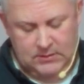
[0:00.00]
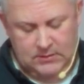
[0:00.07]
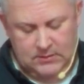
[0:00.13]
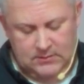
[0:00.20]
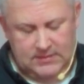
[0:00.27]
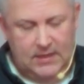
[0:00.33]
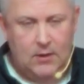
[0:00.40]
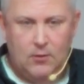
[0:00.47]

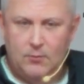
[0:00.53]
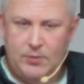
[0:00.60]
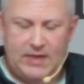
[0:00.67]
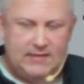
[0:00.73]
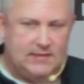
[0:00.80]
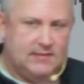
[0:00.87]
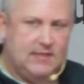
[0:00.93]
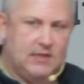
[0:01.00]
See, no one
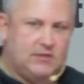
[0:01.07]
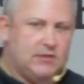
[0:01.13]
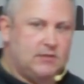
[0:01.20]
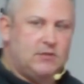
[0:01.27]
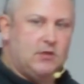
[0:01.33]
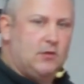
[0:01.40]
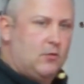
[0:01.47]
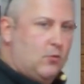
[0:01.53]
pays attention
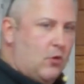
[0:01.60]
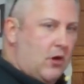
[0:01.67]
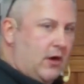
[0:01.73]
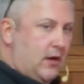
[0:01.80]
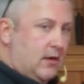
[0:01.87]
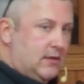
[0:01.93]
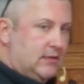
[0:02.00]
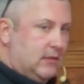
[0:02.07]
to the
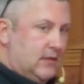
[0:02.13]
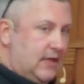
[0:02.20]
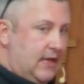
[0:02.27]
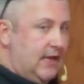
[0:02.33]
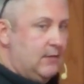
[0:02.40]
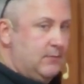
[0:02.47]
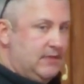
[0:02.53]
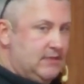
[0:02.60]
warrior until the
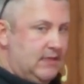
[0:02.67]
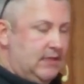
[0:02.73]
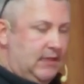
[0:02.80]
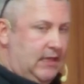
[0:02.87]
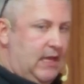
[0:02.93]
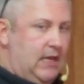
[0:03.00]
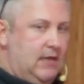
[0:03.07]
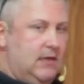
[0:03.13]
enemy's at the
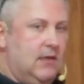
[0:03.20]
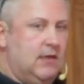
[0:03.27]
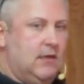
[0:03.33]
gate.